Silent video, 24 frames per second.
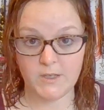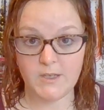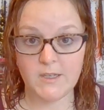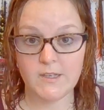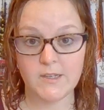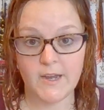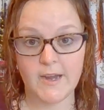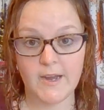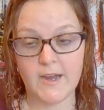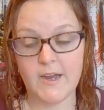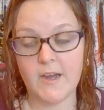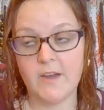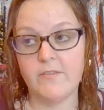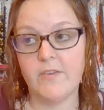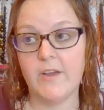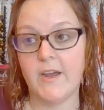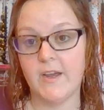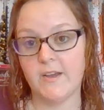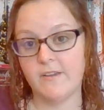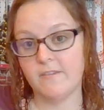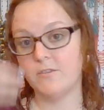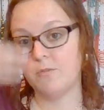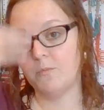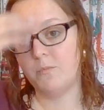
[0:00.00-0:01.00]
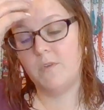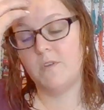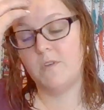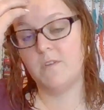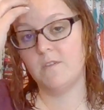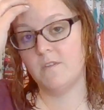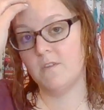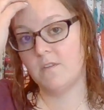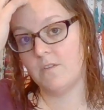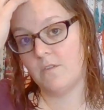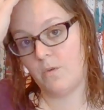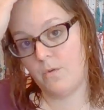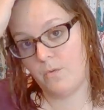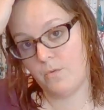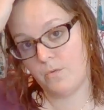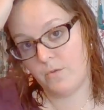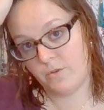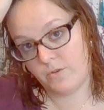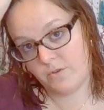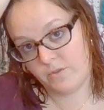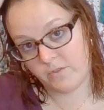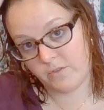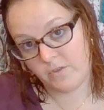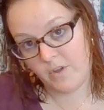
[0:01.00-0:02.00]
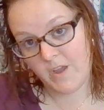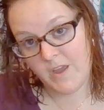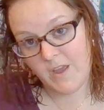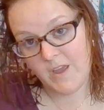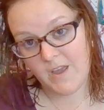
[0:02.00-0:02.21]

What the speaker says: need to have as business owners